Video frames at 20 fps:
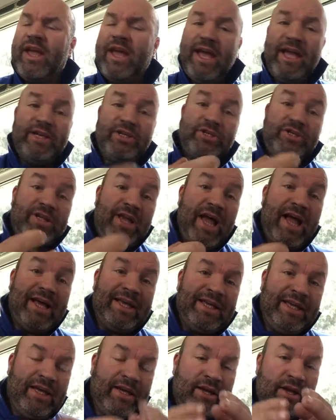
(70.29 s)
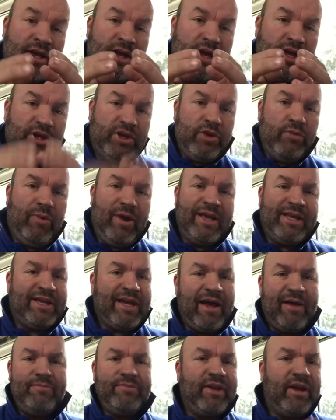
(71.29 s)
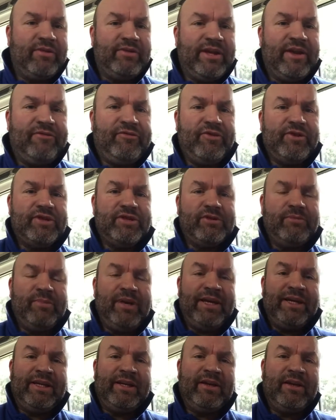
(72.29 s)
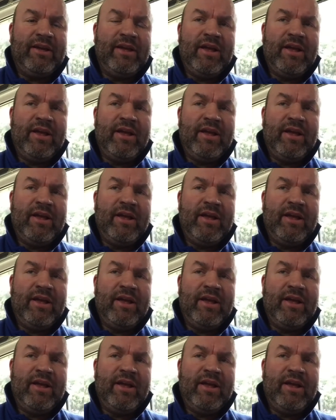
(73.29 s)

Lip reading: Each day you wake up no different to me.